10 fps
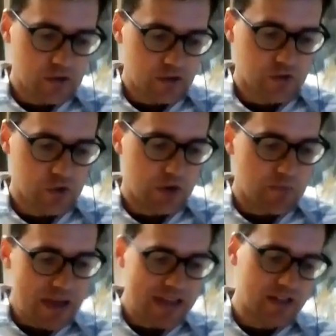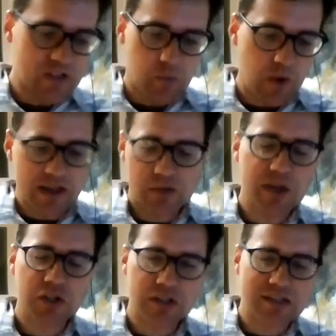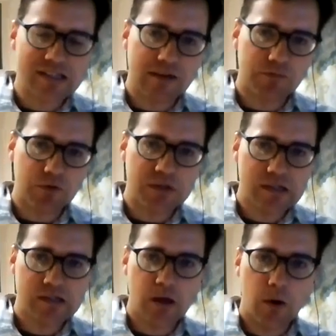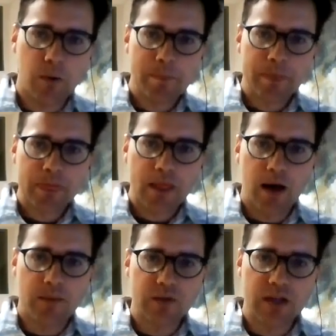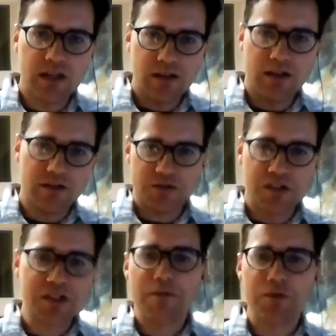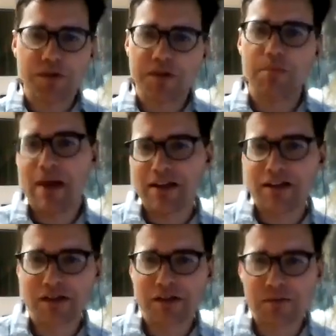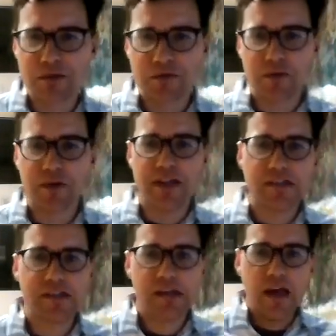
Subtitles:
started making his way, especially in San Francisco, he discovered some mechanisms for this,